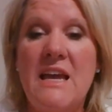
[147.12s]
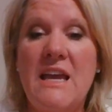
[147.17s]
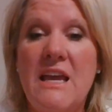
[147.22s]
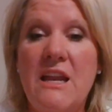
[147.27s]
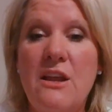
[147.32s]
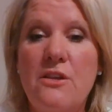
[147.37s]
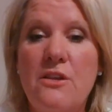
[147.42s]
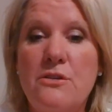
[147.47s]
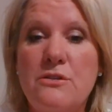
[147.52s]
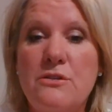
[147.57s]

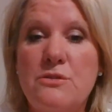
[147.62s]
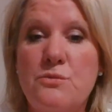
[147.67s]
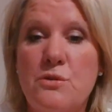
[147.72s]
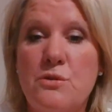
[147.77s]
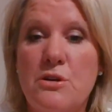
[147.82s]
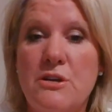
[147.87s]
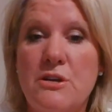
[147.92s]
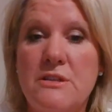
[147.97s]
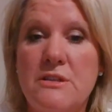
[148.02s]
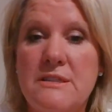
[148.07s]
any of those
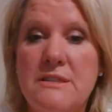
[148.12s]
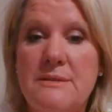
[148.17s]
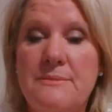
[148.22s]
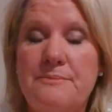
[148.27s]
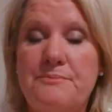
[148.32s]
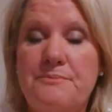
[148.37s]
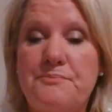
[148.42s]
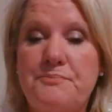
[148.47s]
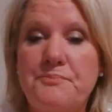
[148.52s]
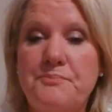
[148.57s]
words
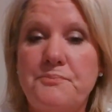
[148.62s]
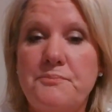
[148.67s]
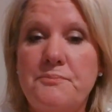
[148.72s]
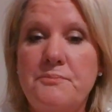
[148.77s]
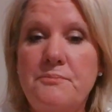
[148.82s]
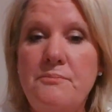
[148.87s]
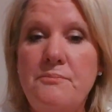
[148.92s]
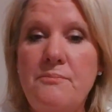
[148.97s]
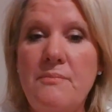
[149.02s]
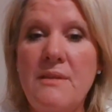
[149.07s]

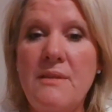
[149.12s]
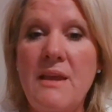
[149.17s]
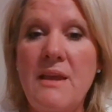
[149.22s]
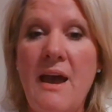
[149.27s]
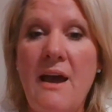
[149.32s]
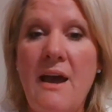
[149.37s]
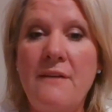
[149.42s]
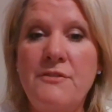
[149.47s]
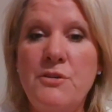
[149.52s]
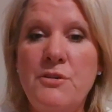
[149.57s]

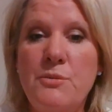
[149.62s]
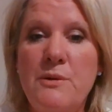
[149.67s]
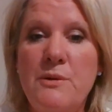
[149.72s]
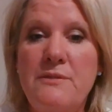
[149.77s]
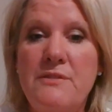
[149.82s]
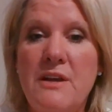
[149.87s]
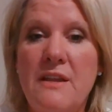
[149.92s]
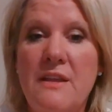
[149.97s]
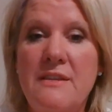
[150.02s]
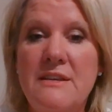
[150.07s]
after
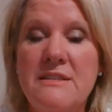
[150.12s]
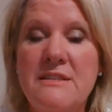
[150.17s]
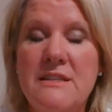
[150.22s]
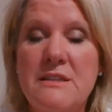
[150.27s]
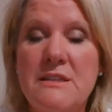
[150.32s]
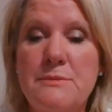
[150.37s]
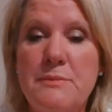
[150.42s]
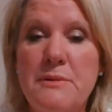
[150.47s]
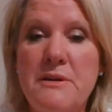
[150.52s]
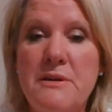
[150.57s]
we've done these
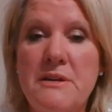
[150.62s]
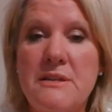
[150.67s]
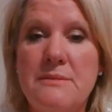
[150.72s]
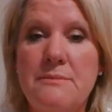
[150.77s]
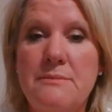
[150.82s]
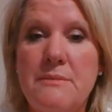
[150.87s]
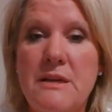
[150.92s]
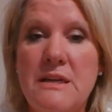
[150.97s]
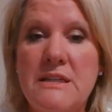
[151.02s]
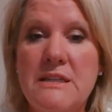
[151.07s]

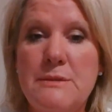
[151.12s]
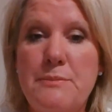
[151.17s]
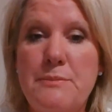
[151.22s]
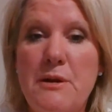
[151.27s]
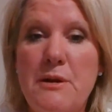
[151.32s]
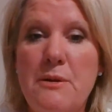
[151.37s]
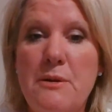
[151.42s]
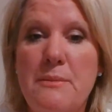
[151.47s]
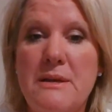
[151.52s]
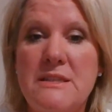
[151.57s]

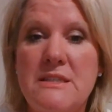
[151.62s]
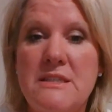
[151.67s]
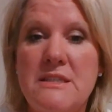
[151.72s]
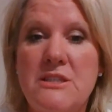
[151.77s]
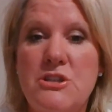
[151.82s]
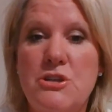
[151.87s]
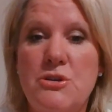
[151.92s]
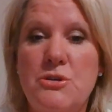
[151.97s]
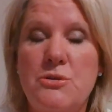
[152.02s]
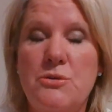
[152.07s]
experiments
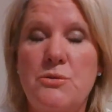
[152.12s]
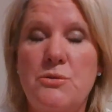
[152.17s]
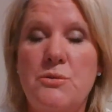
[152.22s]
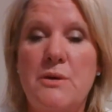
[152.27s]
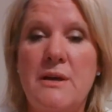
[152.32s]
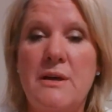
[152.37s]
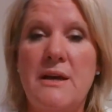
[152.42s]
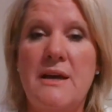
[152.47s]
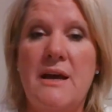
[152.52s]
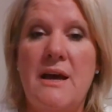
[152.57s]
to
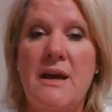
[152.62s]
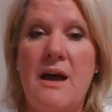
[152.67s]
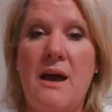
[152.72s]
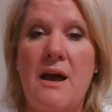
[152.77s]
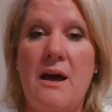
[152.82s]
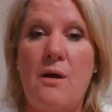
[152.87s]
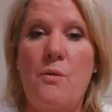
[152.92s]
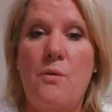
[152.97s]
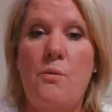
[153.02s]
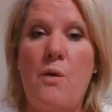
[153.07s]

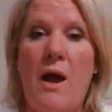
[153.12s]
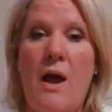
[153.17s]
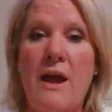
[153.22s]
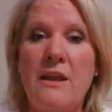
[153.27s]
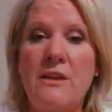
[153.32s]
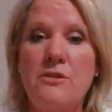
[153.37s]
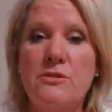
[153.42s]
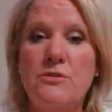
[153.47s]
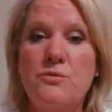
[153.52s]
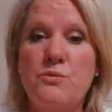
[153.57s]

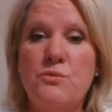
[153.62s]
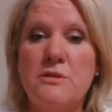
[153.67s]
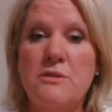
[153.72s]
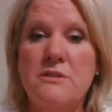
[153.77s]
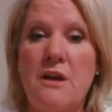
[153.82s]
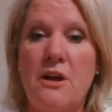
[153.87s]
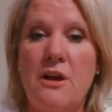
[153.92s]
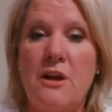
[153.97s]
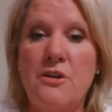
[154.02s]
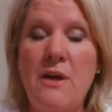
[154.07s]
write those
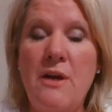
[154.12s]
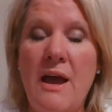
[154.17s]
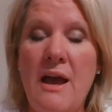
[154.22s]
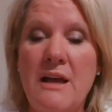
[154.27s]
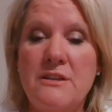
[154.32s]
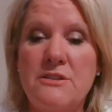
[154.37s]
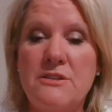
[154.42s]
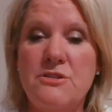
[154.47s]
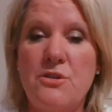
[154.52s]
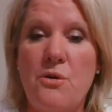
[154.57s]
words on your
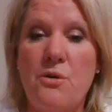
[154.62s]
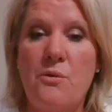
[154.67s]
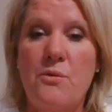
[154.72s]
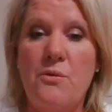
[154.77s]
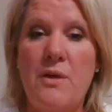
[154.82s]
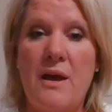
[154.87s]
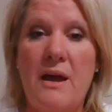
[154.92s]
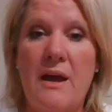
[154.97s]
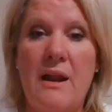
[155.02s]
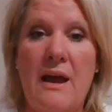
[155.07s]
hat so
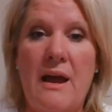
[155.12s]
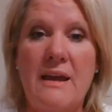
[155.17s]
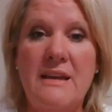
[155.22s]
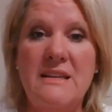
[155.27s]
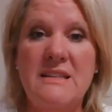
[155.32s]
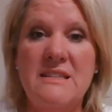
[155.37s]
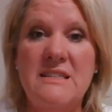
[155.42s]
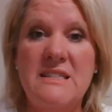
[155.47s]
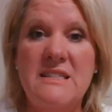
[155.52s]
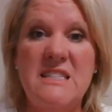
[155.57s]
that I
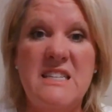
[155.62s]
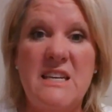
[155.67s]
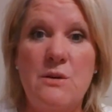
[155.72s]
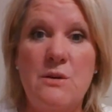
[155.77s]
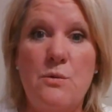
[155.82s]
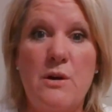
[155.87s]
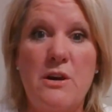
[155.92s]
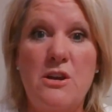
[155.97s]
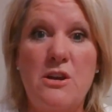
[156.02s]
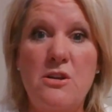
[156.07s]
can see
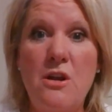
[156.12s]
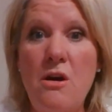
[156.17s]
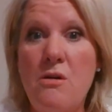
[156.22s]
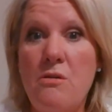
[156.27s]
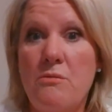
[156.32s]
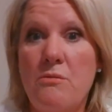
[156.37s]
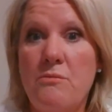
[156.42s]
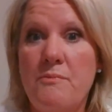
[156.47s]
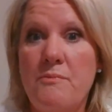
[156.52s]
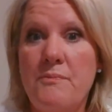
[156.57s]
what you
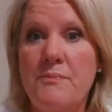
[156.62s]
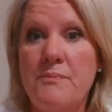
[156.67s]
know.